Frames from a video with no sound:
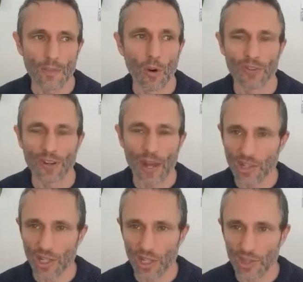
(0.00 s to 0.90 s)
morphic
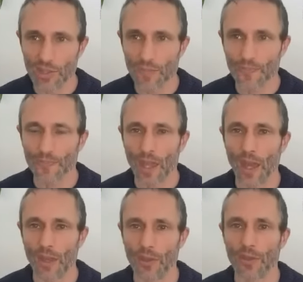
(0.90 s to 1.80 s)
resonance
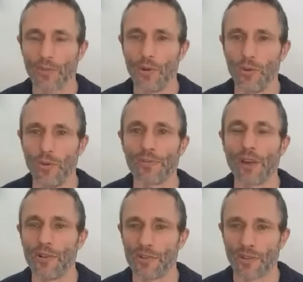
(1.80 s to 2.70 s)
and through the
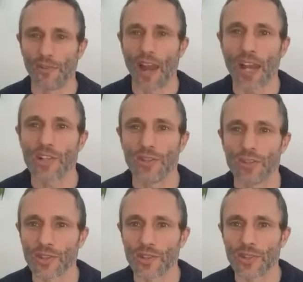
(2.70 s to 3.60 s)
prayers of our
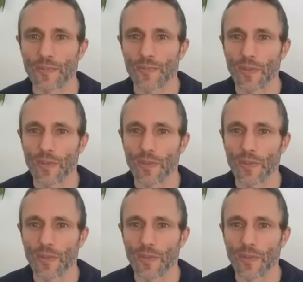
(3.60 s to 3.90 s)
actions